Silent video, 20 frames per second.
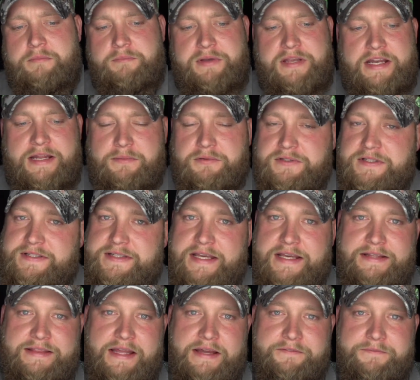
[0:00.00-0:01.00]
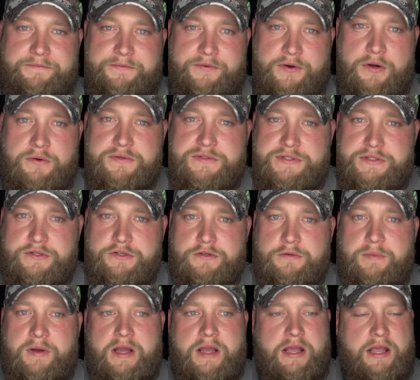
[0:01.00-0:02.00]
being able to take that throat
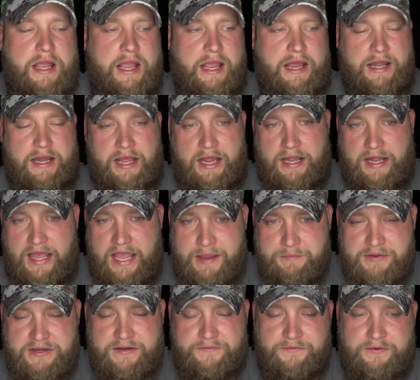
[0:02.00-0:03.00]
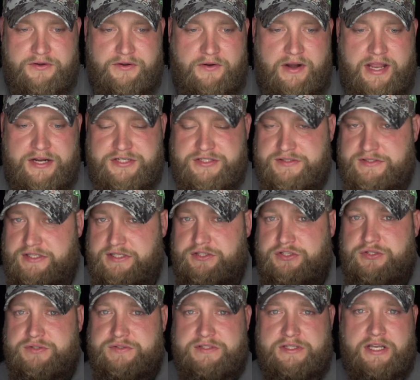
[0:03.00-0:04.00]
tube and, and aim at different directions and
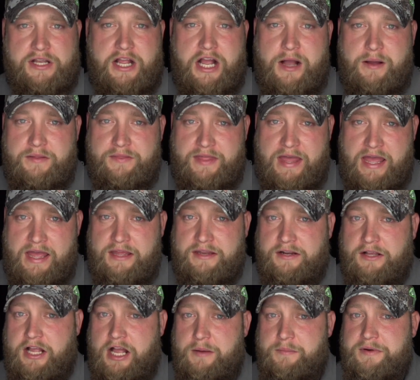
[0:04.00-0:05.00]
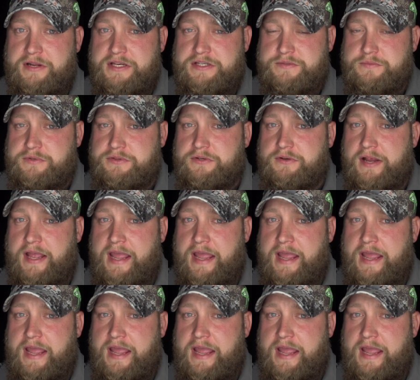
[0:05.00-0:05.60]
using a that in a combination with your